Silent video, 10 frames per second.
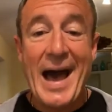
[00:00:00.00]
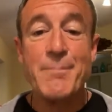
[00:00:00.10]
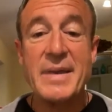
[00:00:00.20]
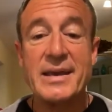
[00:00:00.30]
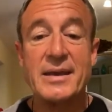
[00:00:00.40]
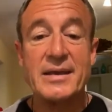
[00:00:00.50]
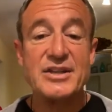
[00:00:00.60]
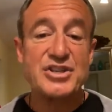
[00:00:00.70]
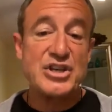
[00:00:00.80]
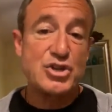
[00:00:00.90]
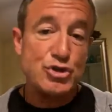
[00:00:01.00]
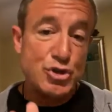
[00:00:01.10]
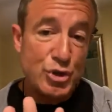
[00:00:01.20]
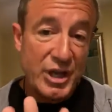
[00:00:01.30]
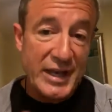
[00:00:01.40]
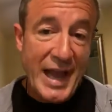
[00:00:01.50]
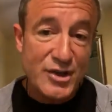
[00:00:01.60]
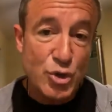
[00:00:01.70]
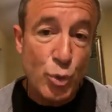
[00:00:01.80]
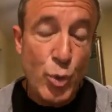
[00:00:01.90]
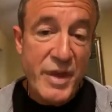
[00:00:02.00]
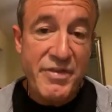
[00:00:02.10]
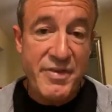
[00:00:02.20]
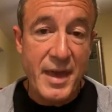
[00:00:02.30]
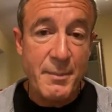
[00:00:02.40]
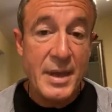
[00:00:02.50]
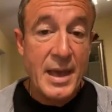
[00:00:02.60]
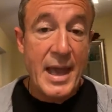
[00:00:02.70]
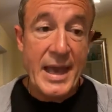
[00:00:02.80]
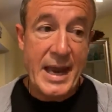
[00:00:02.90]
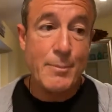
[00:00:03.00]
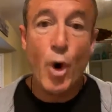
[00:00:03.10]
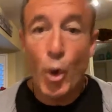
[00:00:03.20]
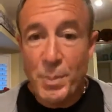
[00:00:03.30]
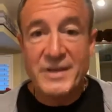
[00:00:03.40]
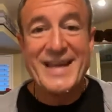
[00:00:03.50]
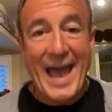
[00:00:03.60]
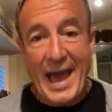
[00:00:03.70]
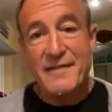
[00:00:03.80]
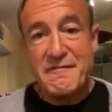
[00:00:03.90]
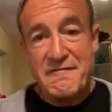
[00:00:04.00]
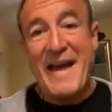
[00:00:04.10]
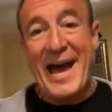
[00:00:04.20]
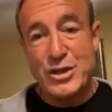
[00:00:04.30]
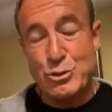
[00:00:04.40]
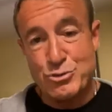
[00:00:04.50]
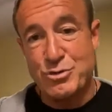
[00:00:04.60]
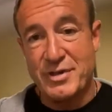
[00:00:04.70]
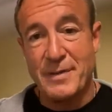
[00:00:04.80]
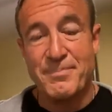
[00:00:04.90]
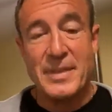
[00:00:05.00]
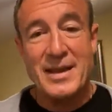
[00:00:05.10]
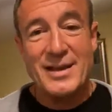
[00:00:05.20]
I'm making a decision to connect with them and I'm hoping to add value to them.